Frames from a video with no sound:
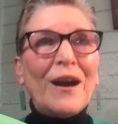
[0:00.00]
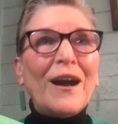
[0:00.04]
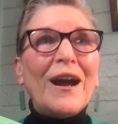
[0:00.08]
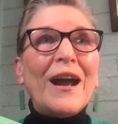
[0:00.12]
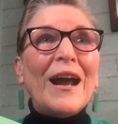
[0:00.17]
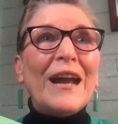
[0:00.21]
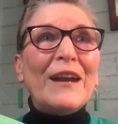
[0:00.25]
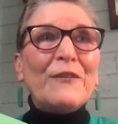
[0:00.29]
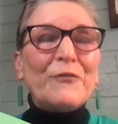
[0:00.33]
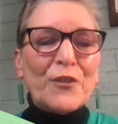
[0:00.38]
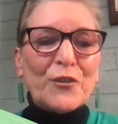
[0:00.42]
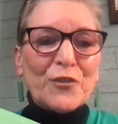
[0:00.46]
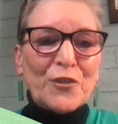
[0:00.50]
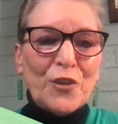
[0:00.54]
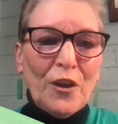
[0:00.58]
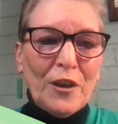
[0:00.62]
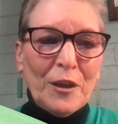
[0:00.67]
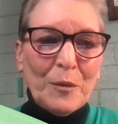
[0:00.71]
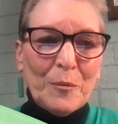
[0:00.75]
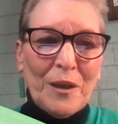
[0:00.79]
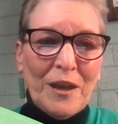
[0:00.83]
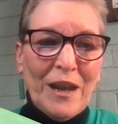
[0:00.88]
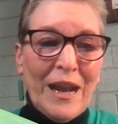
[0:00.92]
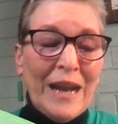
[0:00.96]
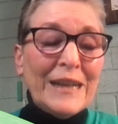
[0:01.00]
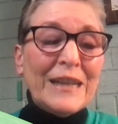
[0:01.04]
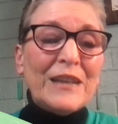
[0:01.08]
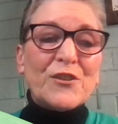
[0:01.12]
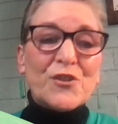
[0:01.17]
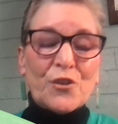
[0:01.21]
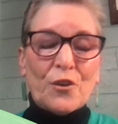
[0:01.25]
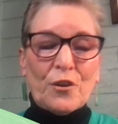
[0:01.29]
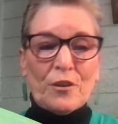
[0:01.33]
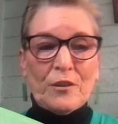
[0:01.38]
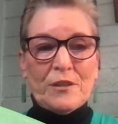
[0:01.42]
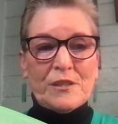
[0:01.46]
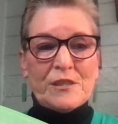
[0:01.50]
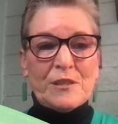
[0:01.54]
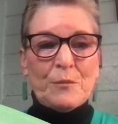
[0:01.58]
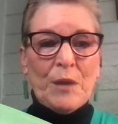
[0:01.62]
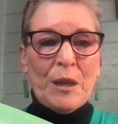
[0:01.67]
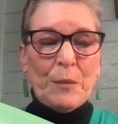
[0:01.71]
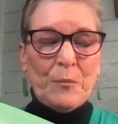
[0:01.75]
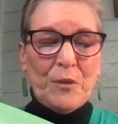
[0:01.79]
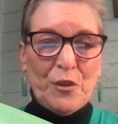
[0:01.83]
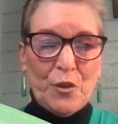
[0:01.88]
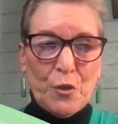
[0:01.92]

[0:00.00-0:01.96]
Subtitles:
If you're talking about any journalism, I mean,